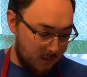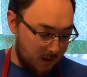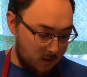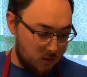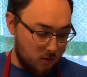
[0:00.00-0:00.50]

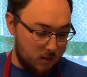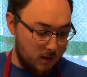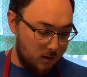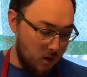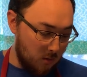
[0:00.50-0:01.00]
And so
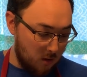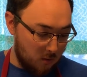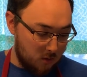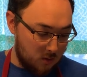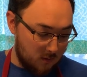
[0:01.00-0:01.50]
then going
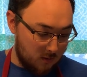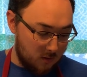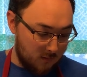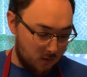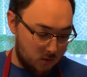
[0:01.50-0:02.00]
on
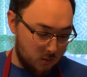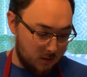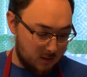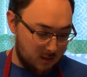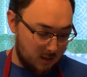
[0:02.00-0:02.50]
to verse
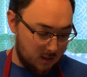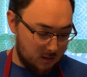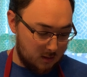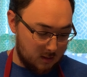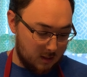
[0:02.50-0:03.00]

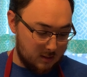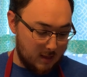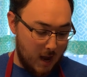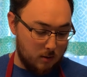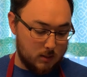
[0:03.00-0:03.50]
26, it says,
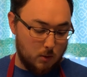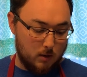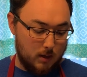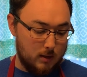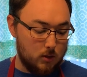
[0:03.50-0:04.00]
"Now as they
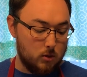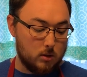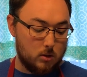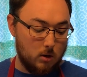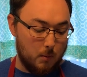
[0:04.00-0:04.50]
were eating,
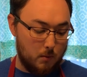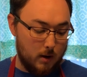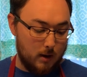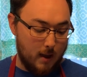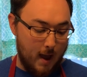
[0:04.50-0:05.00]
Jesus took
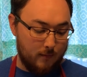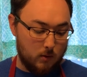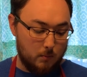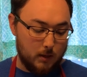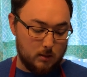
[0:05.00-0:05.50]
bread,
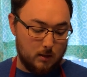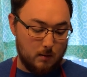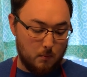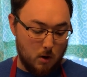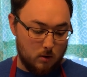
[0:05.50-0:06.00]
after blessing
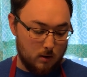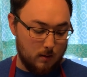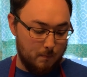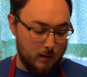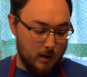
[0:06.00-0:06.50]
it, broke
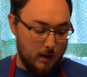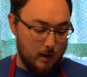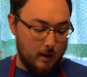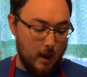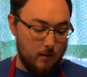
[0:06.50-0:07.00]
it,
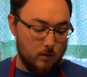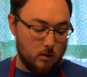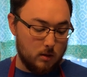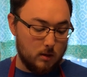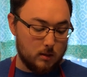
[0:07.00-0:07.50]
and gave it
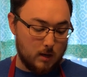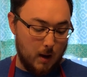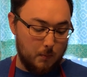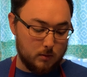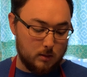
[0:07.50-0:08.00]
to the
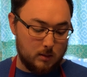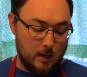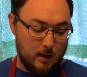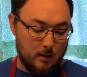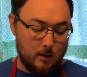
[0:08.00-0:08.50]
disciples and
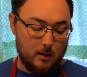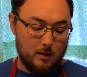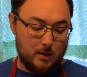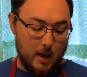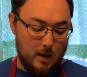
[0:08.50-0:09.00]
said,
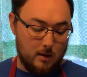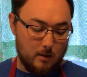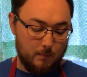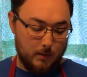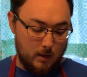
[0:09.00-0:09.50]

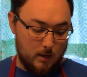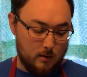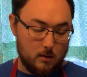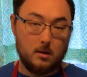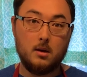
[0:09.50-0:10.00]
'Take,
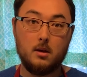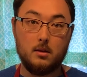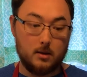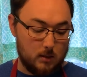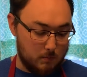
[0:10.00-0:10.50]
eat,
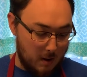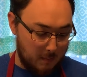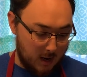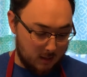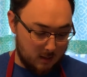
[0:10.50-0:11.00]
this is my
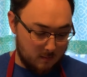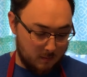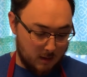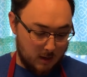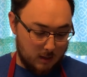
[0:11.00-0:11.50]
body.'
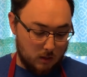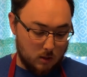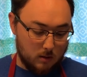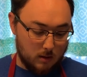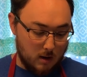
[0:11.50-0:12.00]
And he
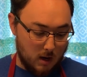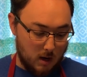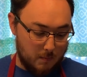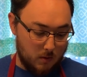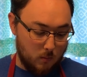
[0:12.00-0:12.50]
took a
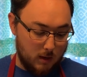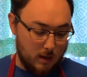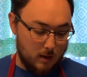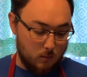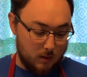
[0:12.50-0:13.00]
cup, and
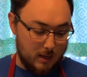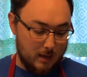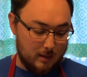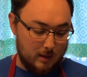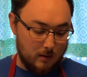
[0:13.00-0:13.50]
when he
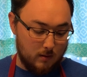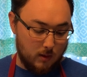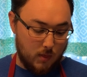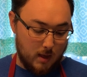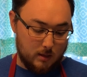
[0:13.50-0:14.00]
had
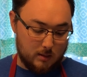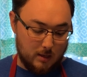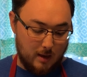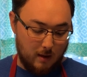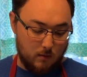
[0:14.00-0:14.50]
given thanks,
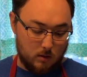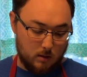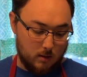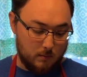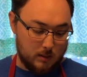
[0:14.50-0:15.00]
he gave it
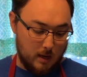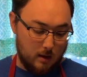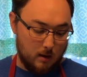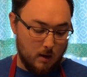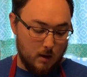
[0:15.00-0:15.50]
to them,
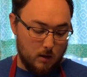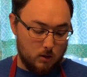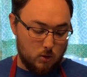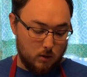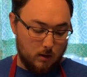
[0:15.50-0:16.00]
saying,
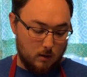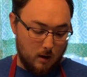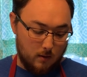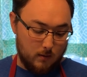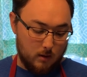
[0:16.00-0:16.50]
'Drink
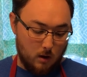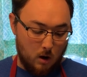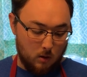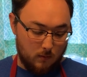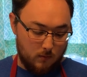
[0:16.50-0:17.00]
of it,
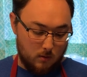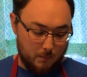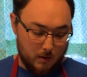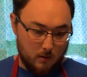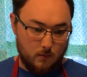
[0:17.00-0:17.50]
all of you,
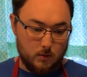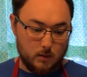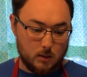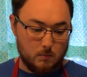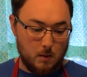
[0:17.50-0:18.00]
for
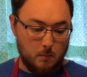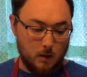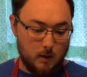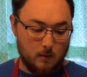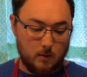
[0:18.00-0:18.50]
this is my
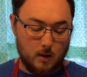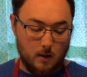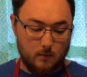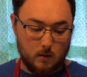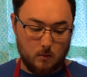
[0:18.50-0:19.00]
blood of the
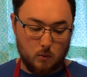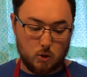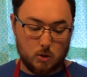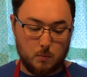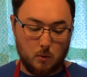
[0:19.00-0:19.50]
covenant,
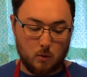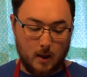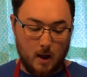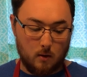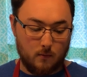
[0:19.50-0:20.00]
which is poured
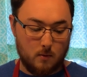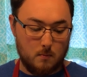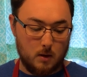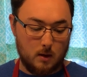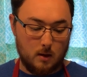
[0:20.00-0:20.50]
out for
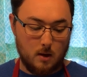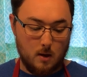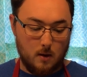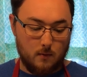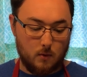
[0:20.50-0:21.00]
many
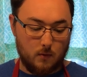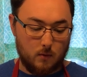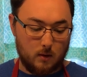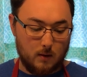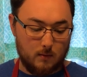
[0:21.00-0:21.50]
for the
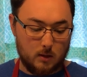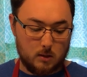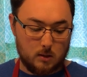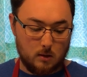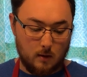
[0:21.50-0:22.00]

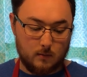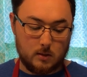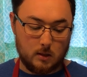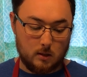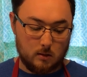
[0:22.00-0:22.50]
forgiveness of
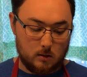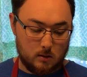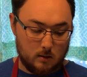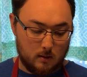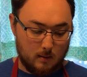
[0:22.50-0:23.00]
sins.'"